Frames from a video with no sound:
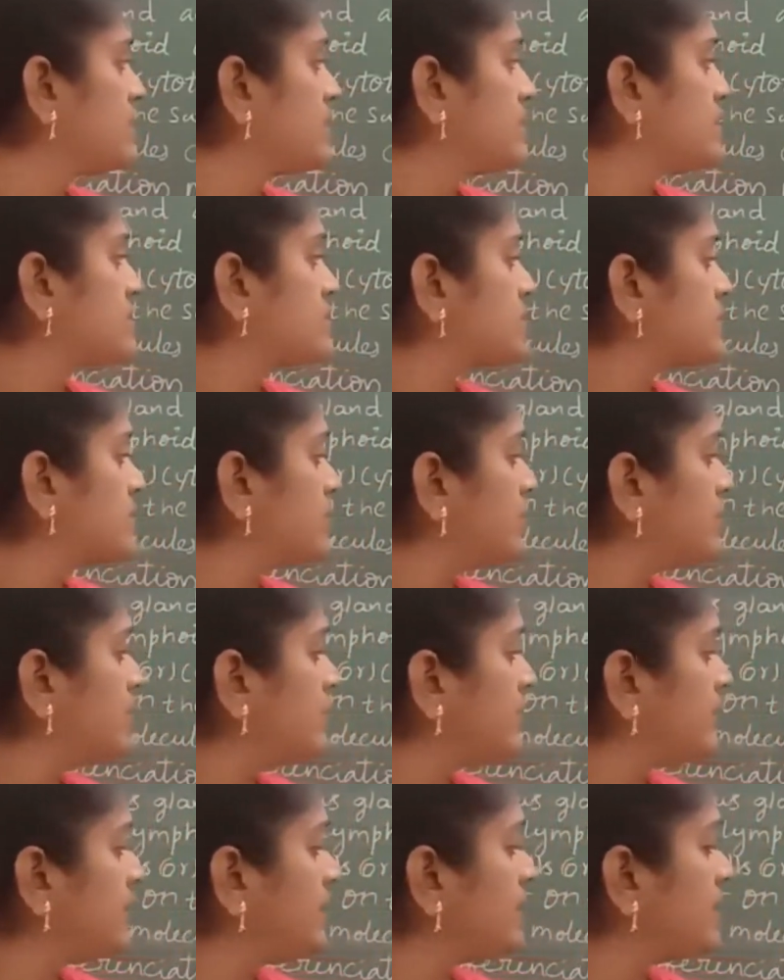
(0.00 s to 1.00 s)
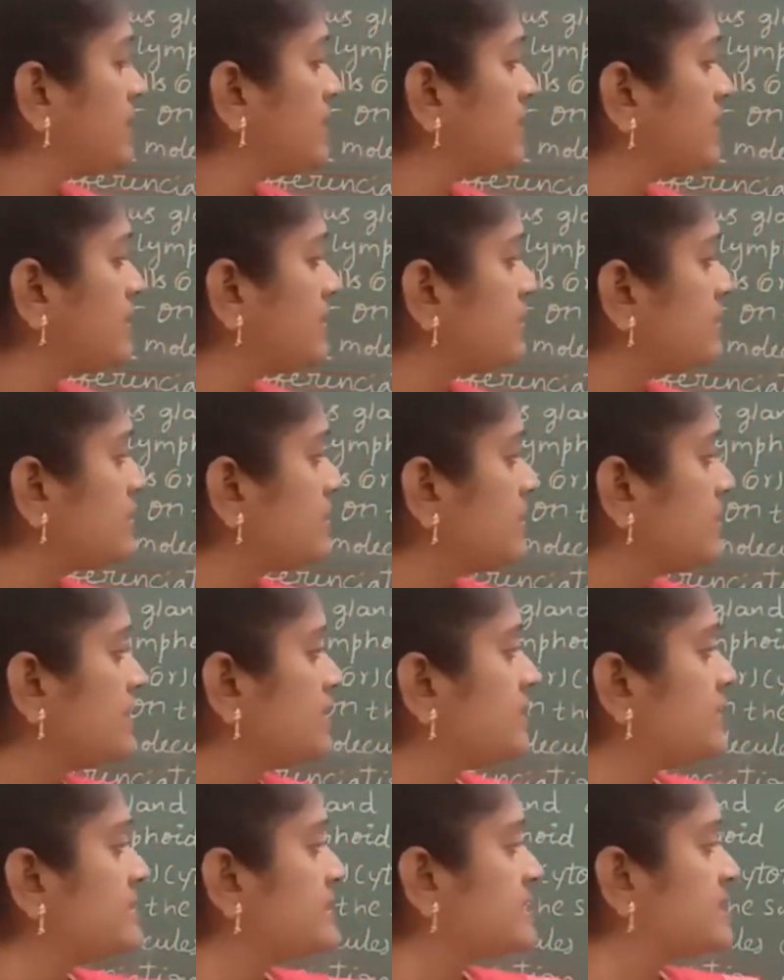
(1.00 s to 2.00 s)
So here
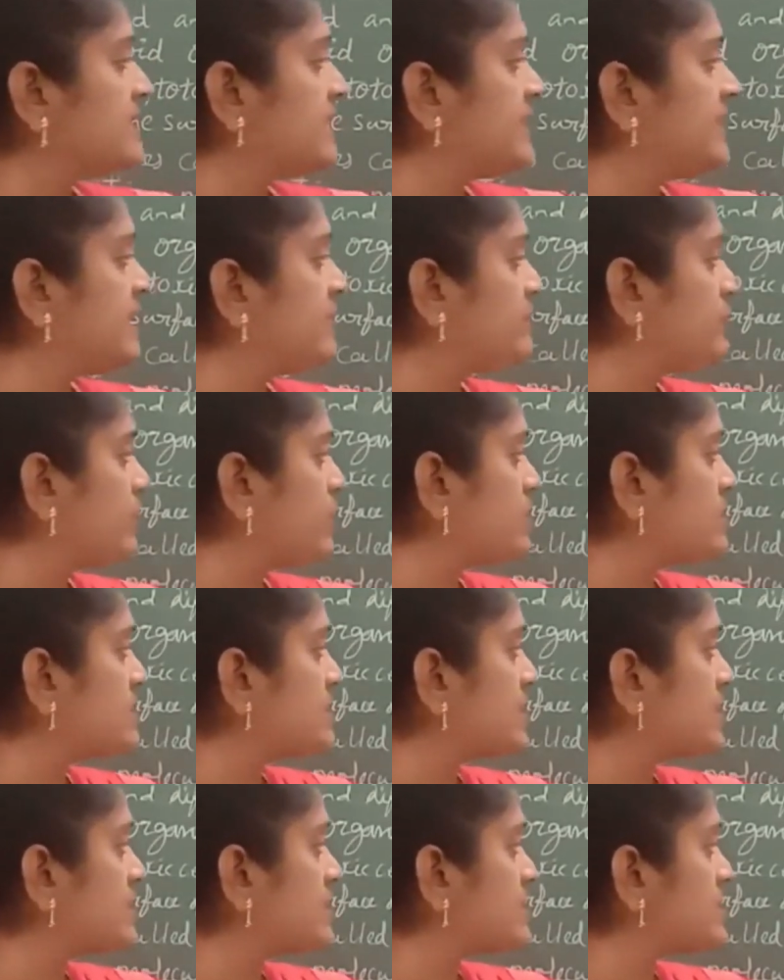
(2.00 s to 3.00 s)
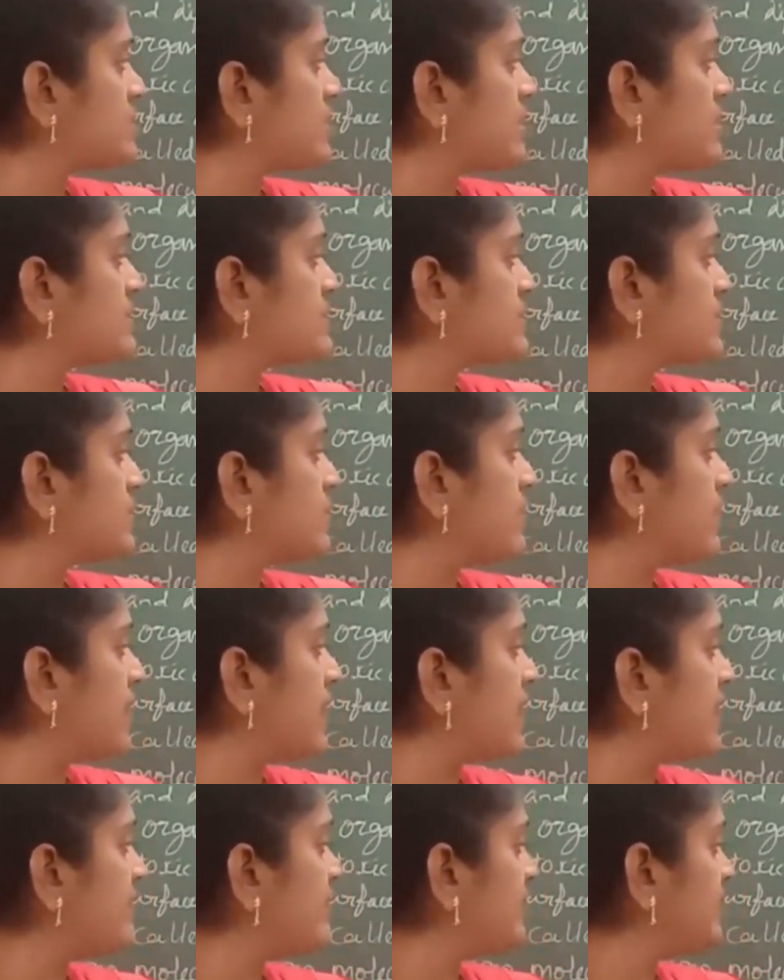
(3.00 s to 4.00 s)
CD4 cells also
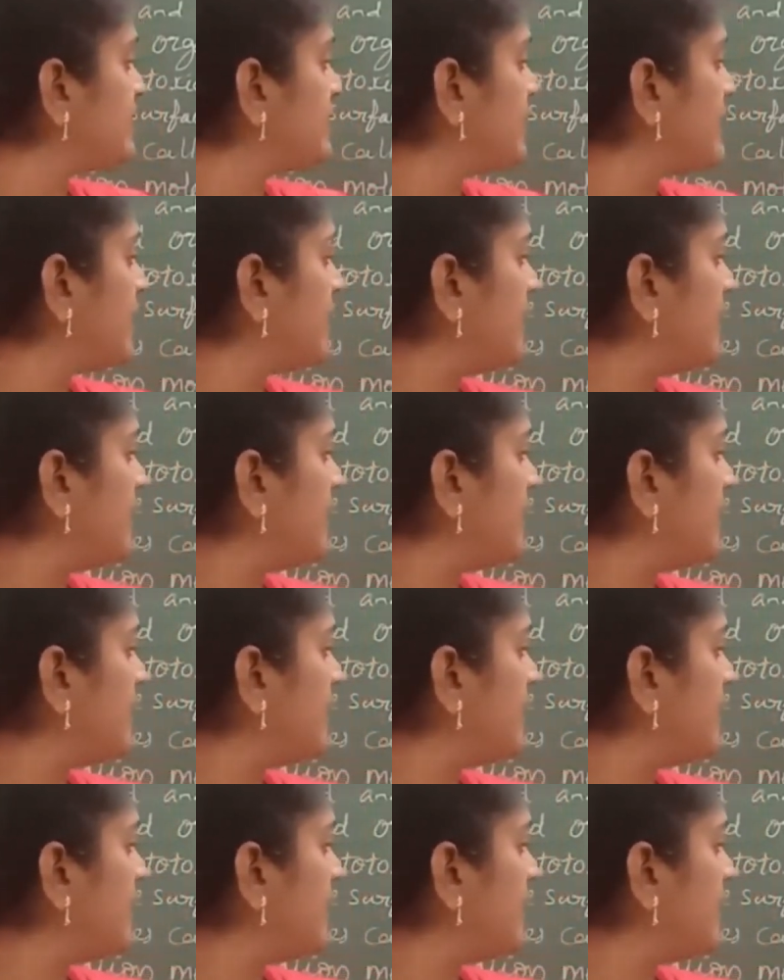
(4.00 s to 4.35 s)
having the